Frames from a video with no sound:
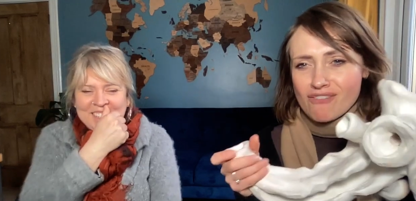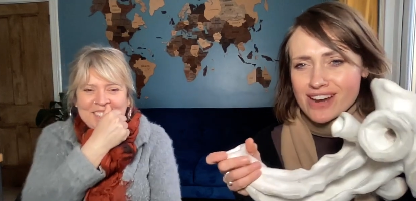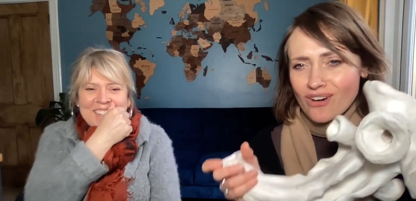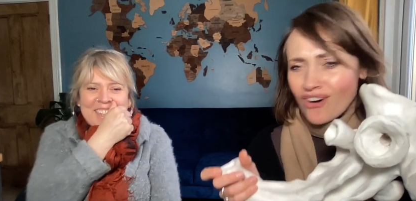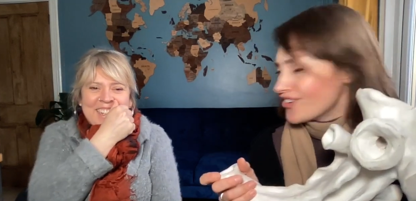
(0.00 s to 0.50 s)

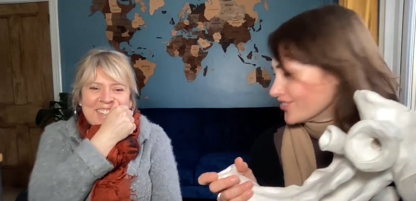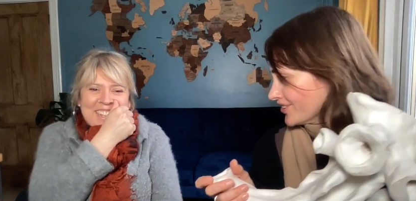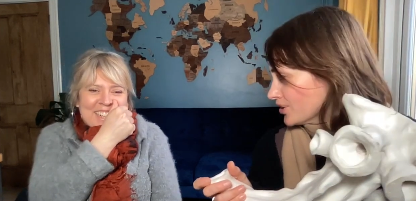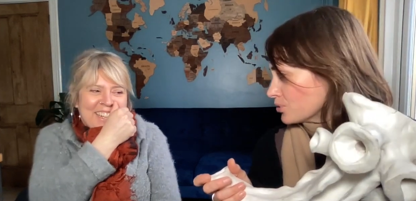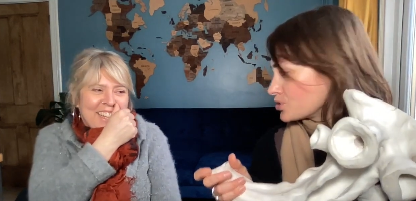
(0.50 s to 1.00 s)
Speaker 1: carry
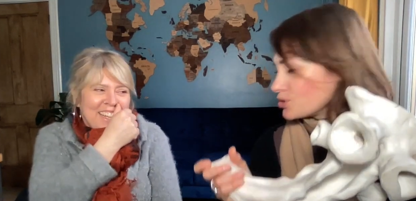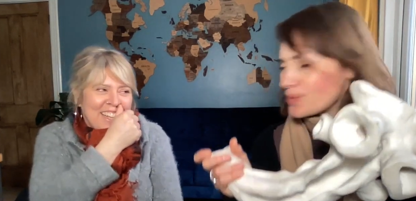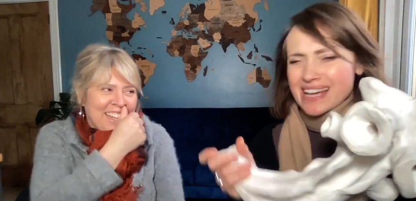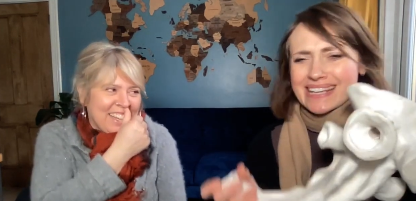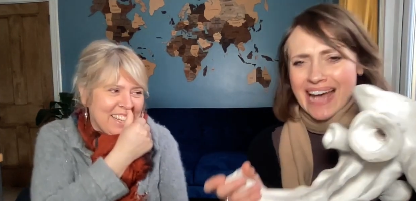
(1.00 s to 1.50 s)
on or do
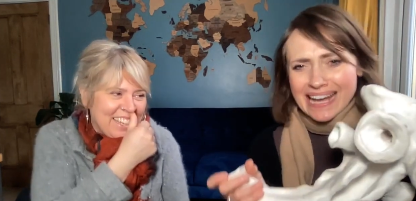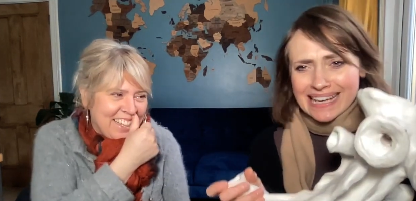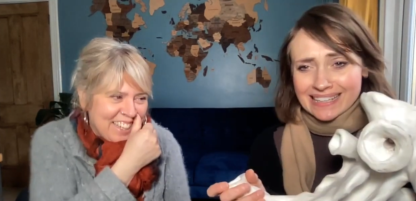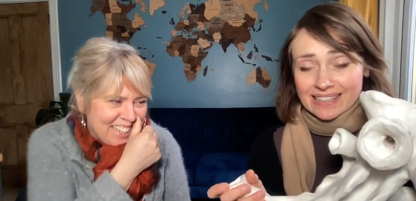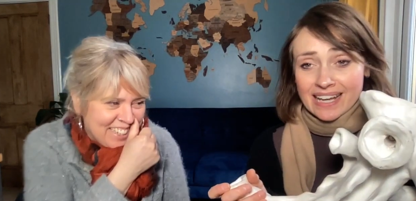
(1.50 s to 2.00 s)
it
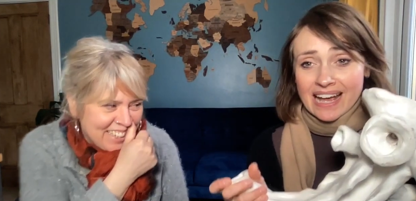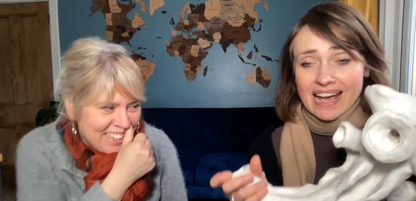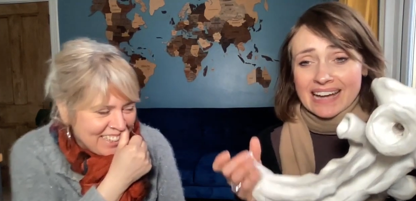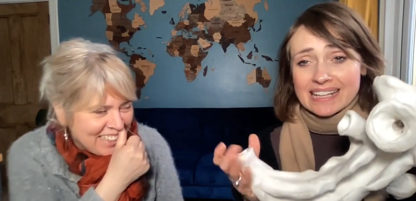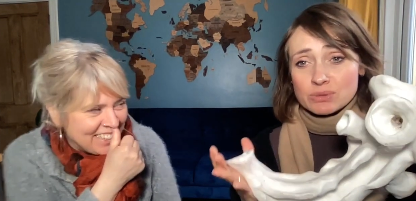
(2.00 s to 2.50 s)
again?
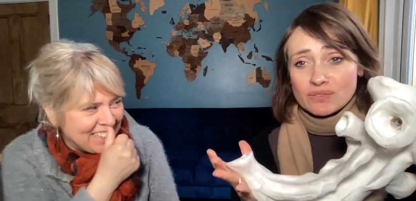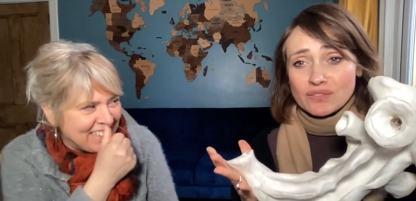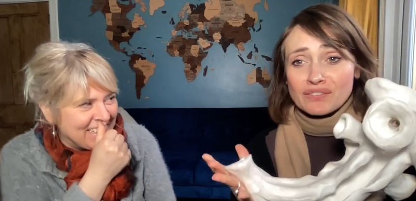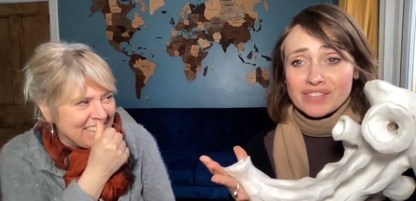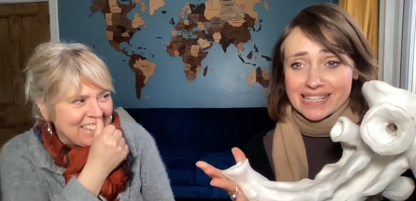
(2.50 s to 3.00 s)
And this was
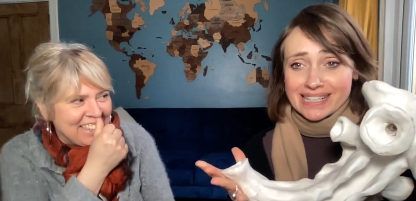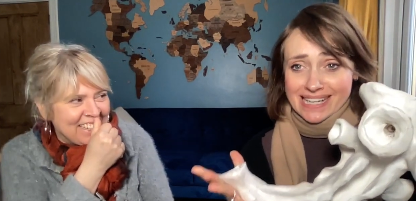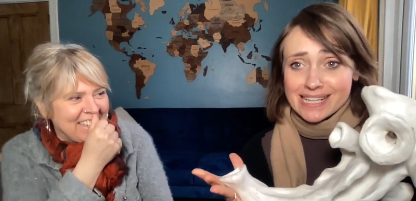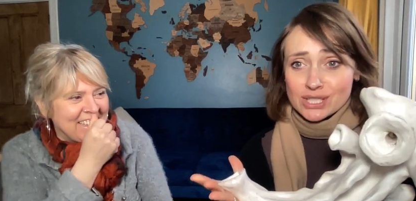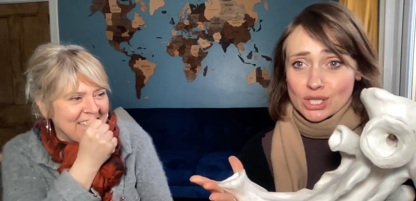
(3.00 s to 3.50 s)
15
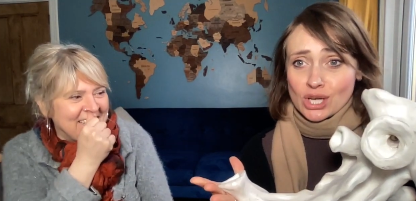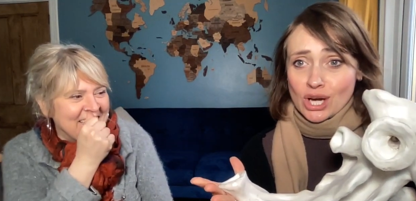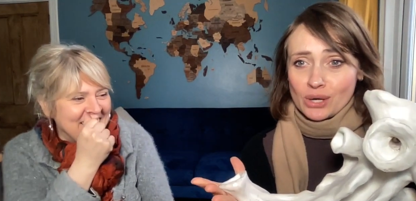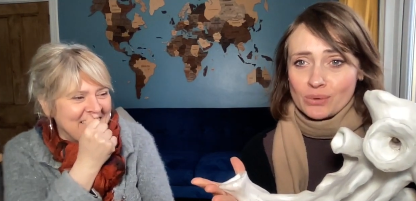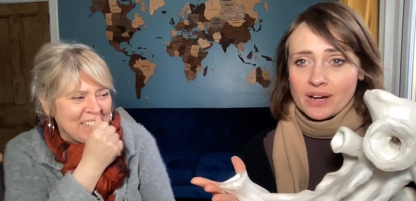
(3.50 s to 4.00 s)
years
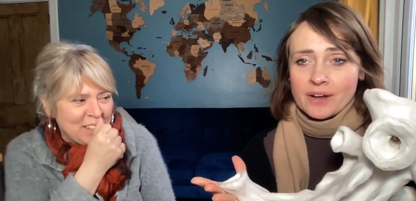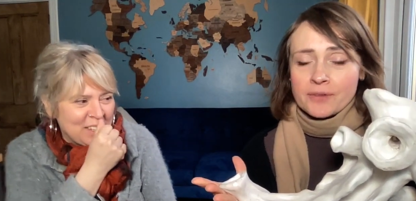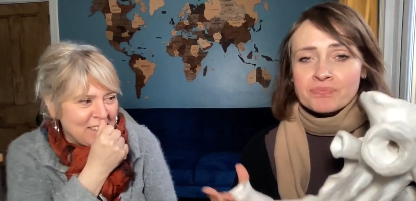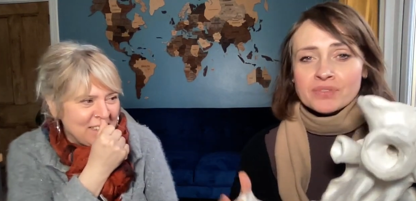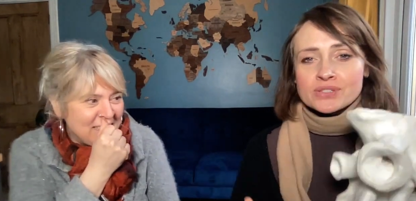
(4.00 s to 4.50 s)
ago.
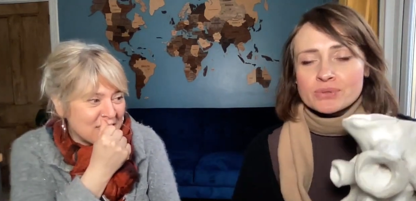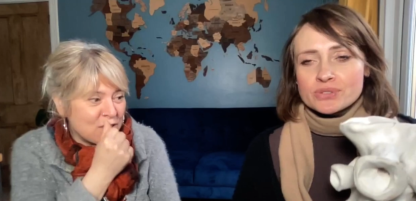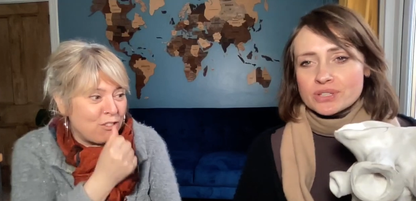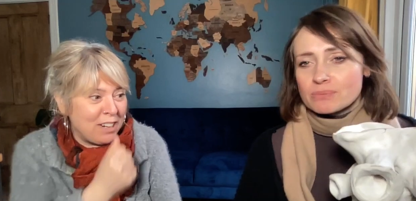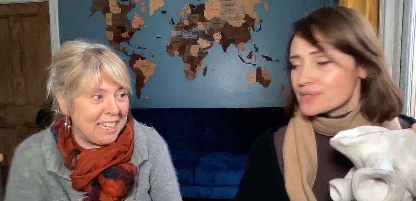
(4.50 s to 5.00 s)
So
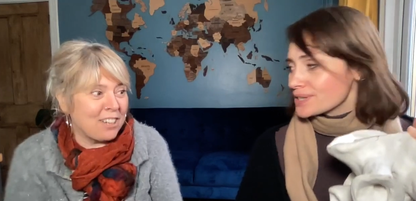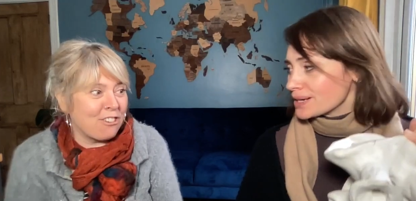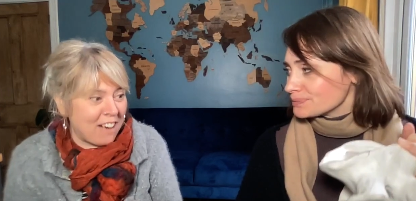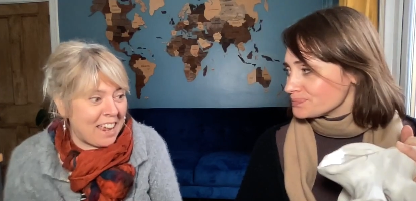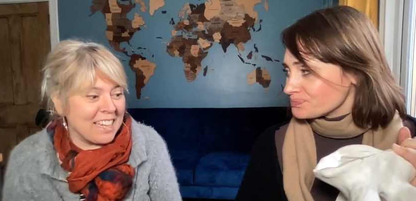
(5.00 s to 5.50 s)
it's really
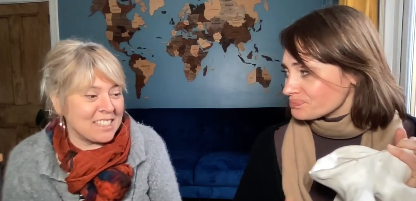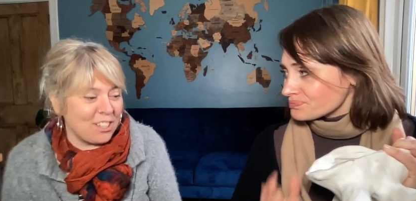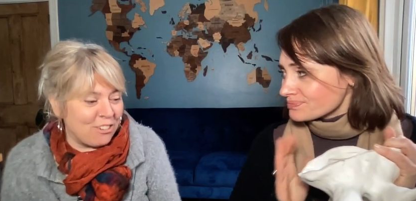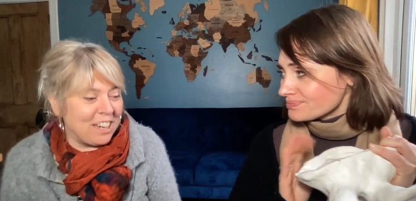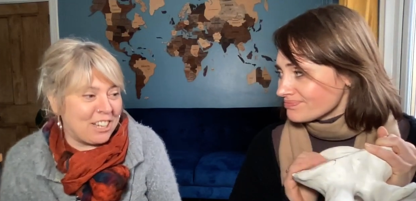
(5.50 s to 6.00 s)
great.
Speaker 2: It's
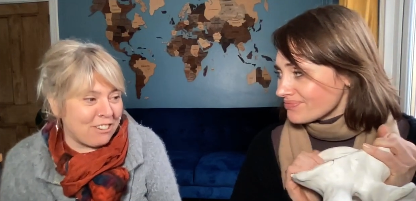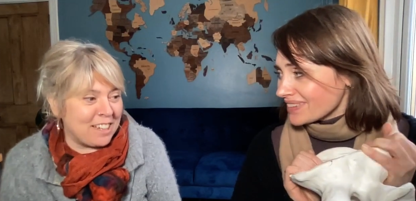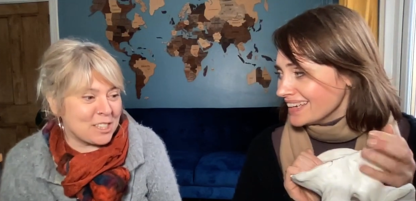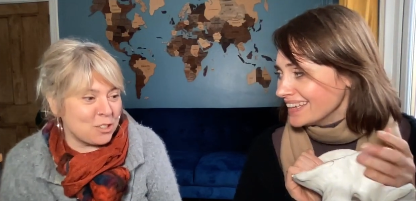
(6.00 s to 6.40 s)
a really great